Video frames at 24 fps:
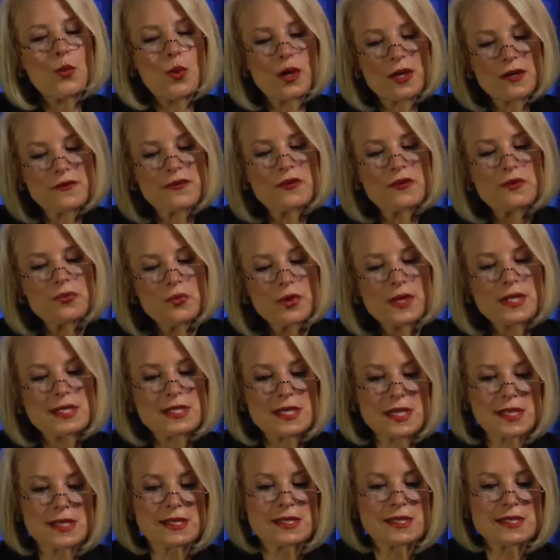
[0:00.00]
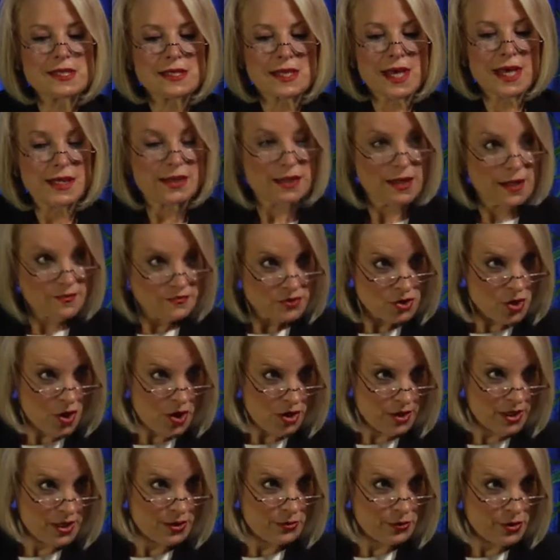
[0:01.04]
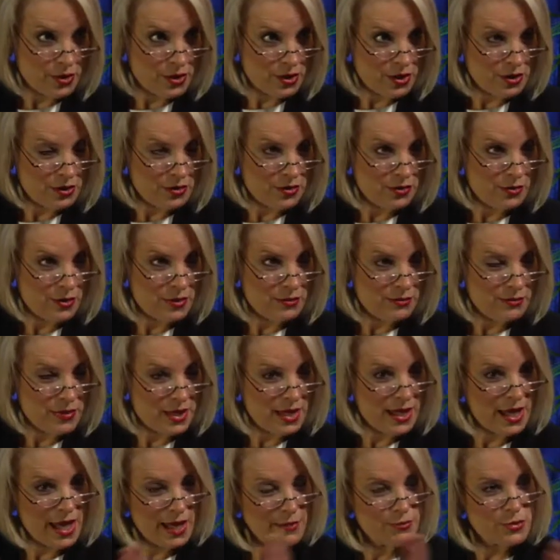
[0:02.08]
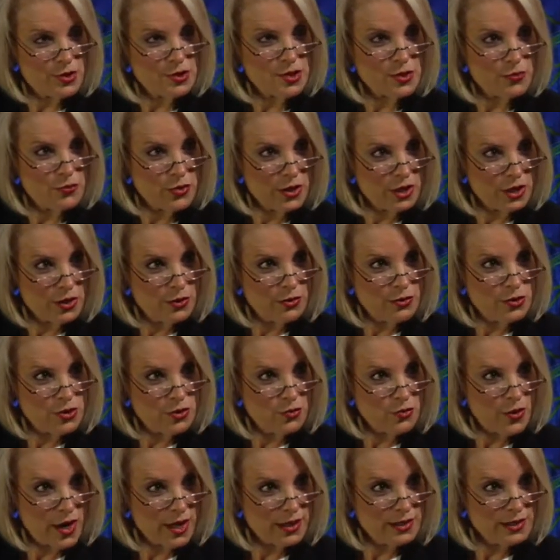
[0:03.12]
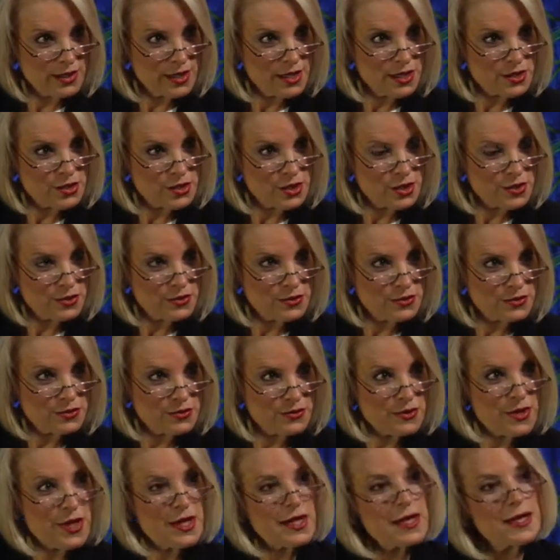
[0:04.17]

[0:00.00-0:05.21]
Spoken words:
One of the reasons I love talking with you and being able to bring you directly to